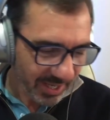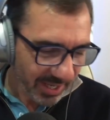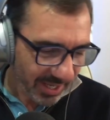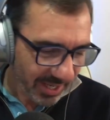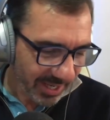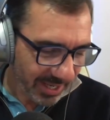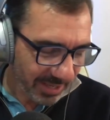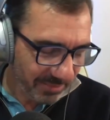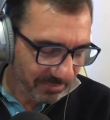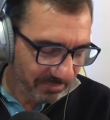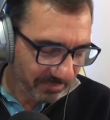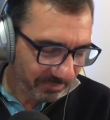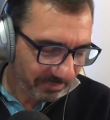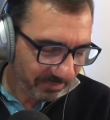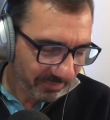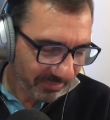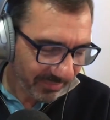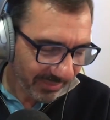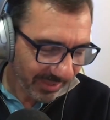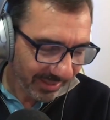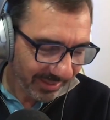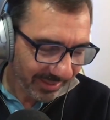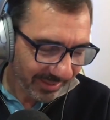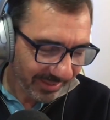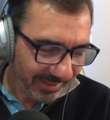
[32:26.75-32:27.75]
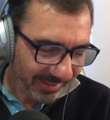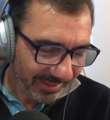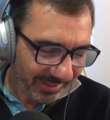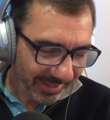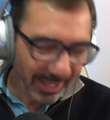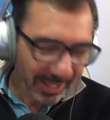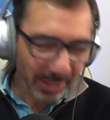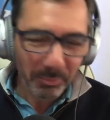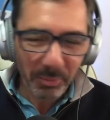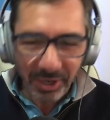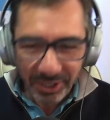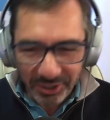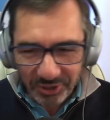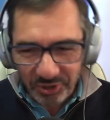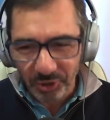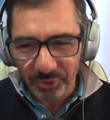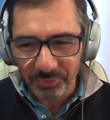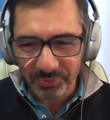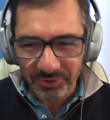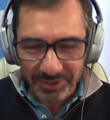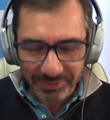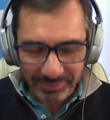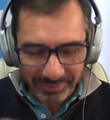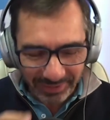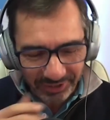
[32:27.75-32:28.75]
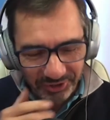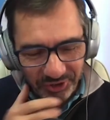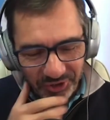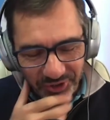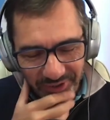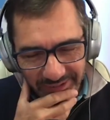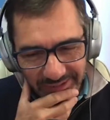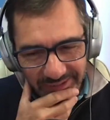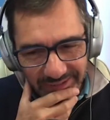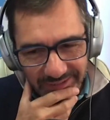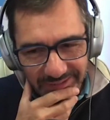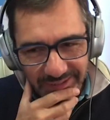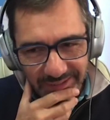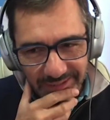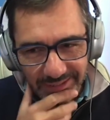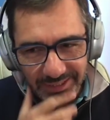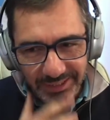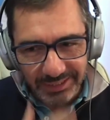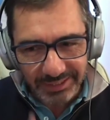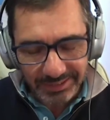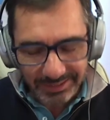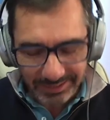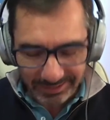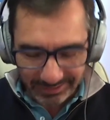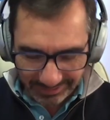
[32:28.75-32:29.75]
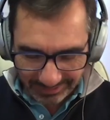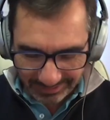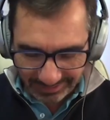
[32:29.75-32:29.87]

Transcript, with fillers: Um, yeah, my top tip actually is is